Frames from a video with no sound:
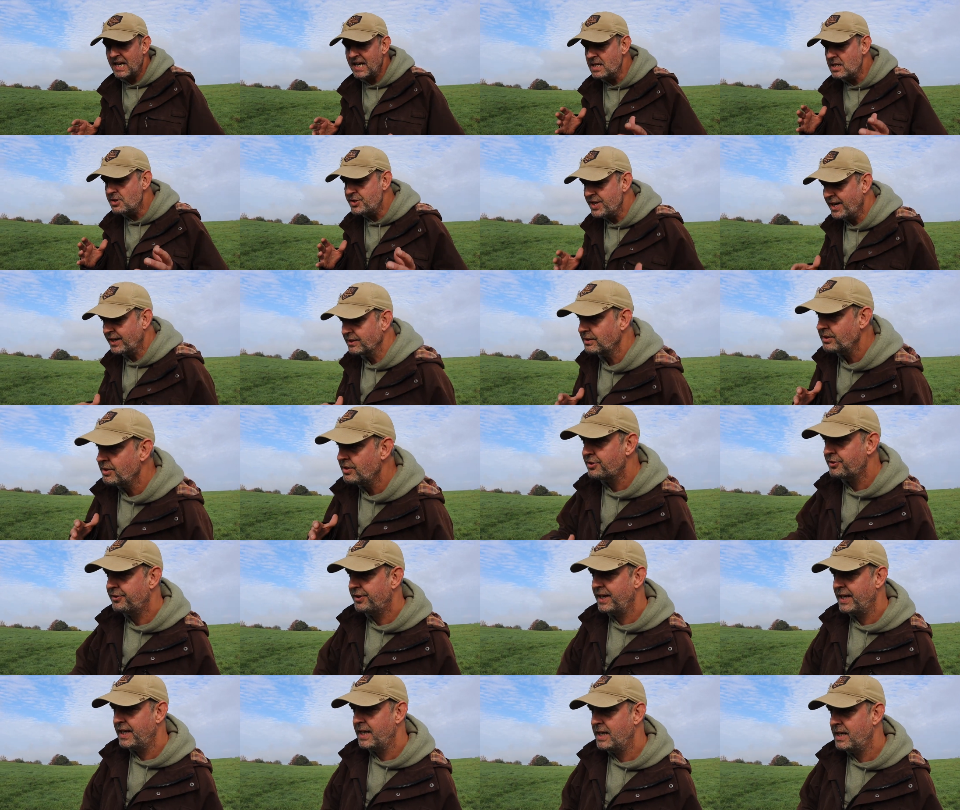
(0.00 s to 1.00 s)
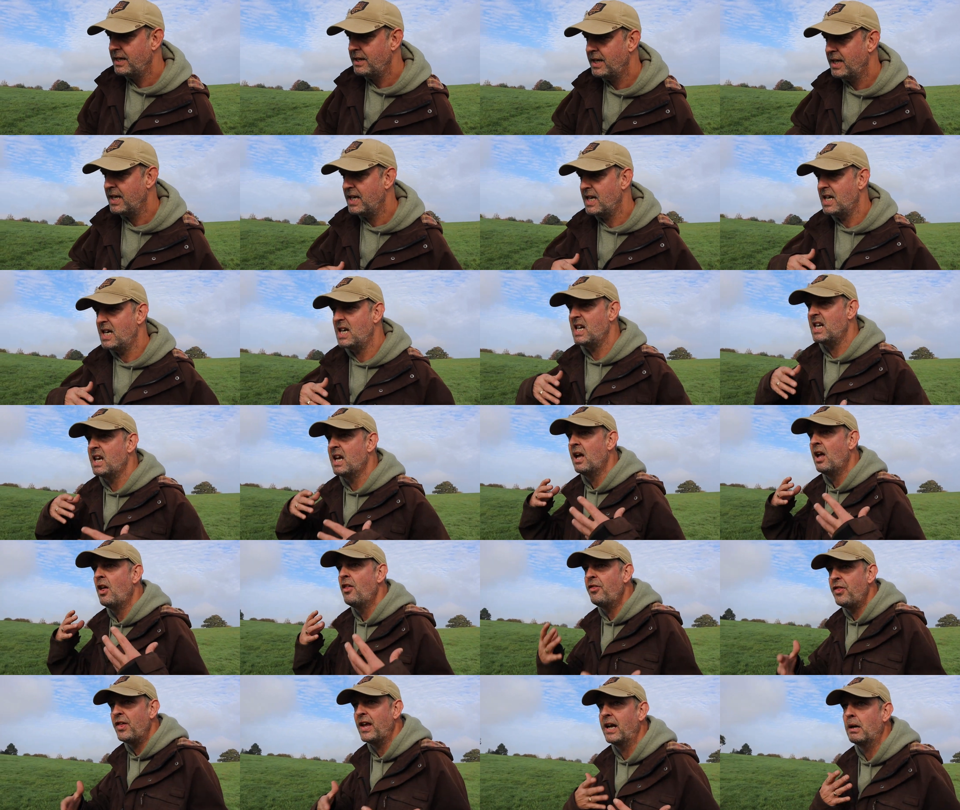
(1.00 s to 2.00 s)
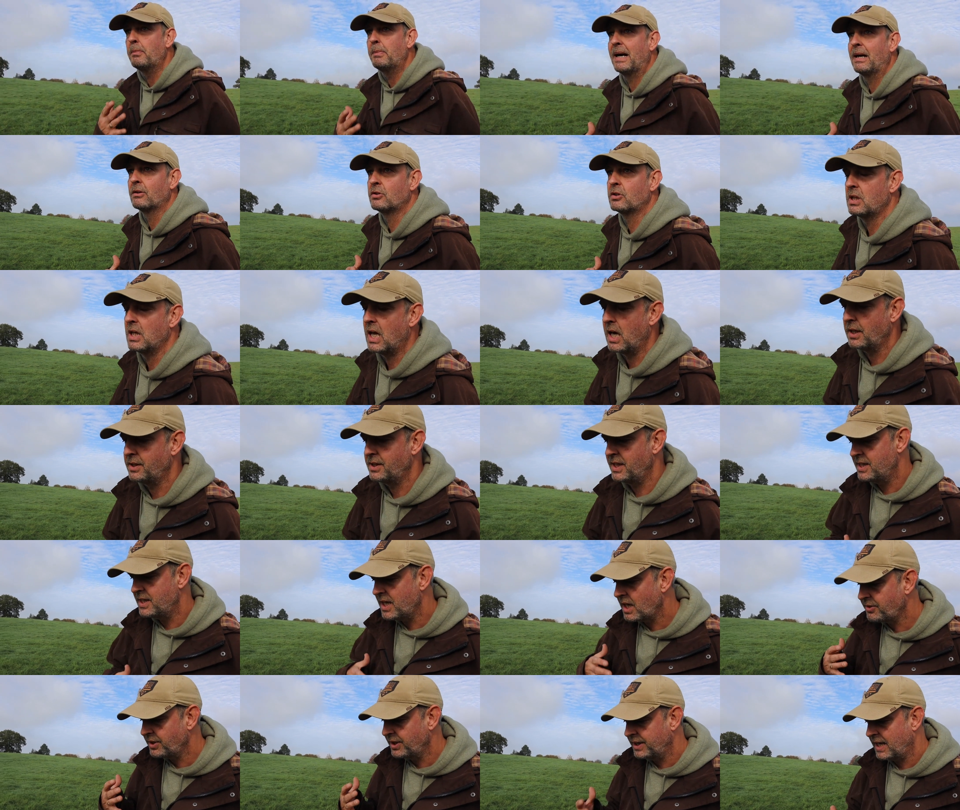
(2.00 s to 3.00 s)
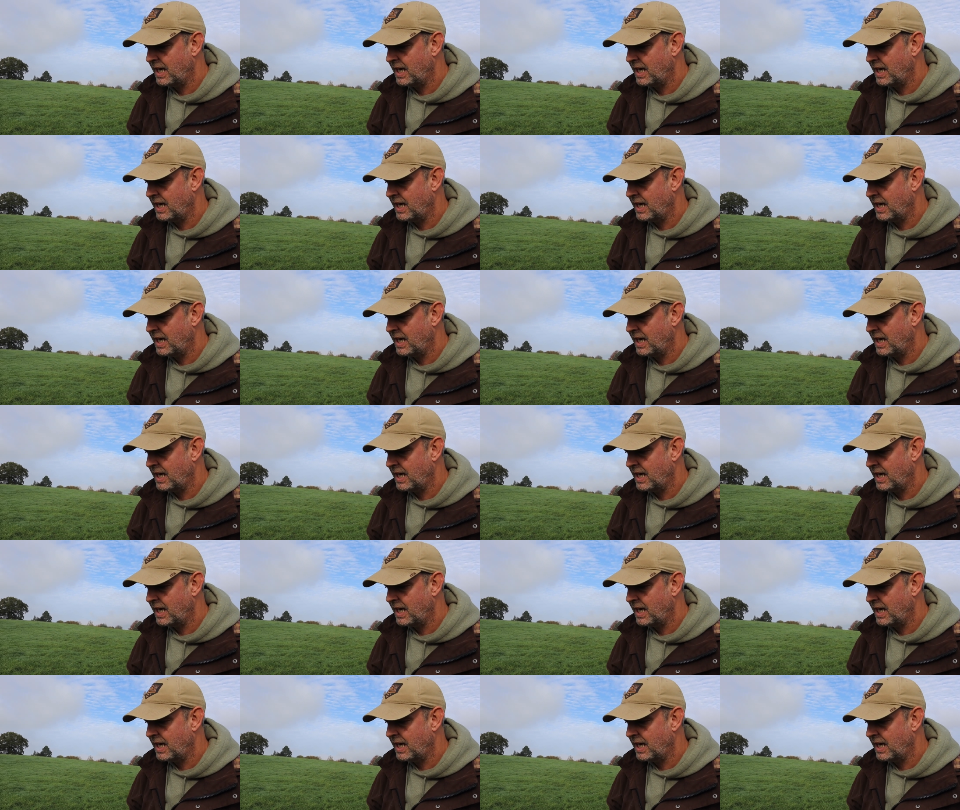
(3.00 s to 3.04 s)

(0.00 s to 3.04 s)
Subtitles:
He doesn't see the thing about slugs. He doesn't